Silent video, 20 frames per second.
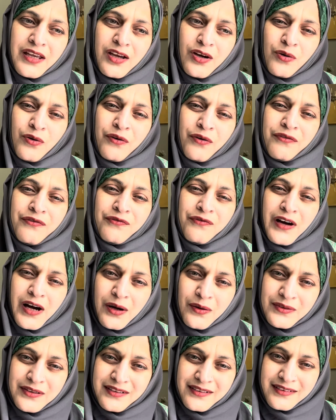who
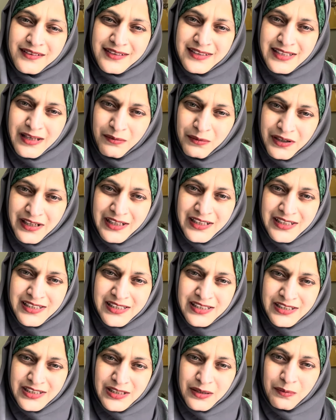found some
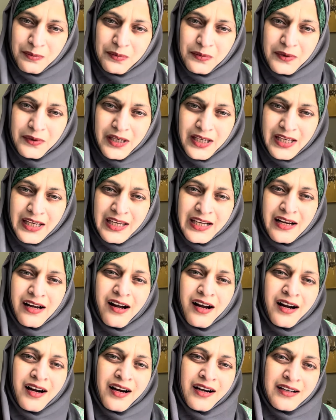relationship in a
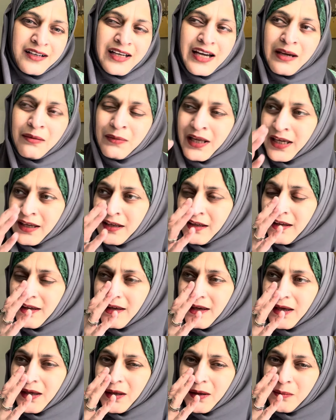hard time, like
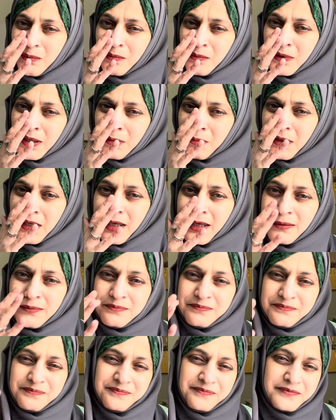maybe
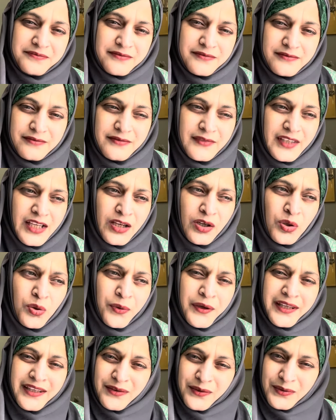
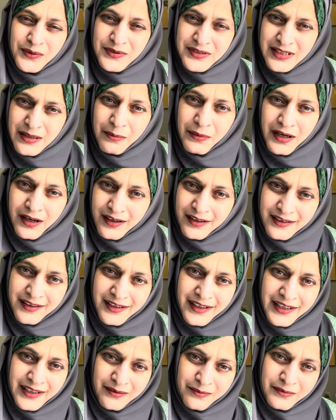going through some hard
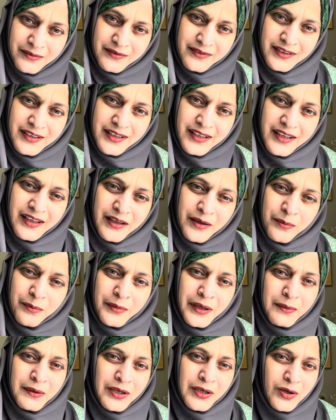time,
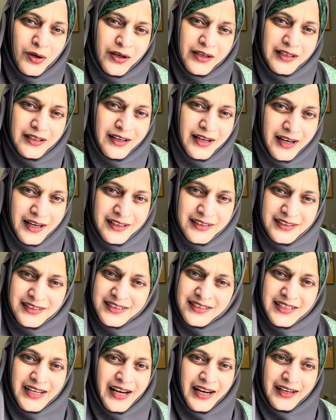maybe not
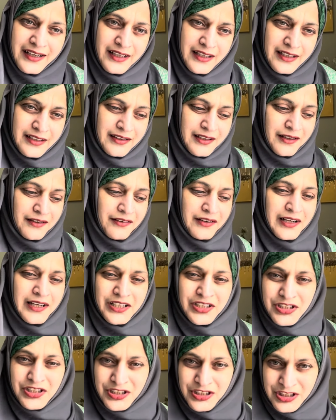understanding their
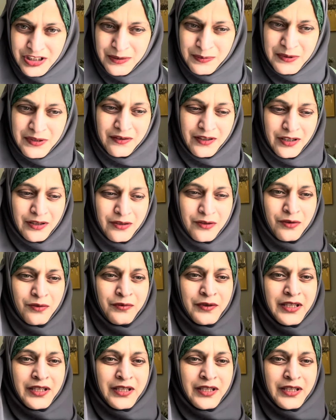relationships, you know,